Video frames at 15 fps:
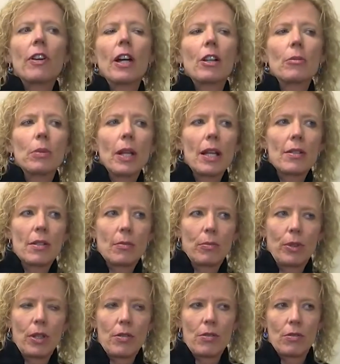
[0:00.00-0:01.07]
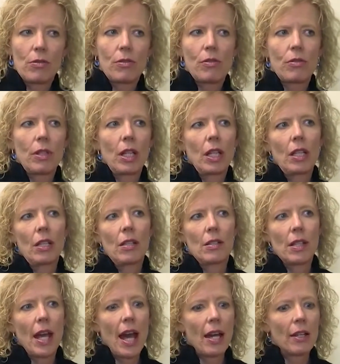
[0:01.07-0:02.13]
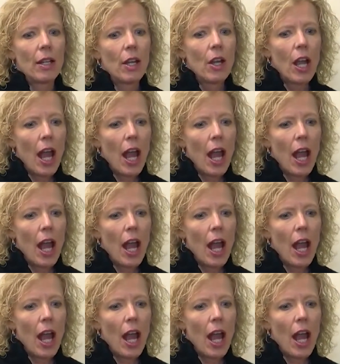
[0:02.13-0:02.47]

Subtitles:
of oncoplastic breast surgery is that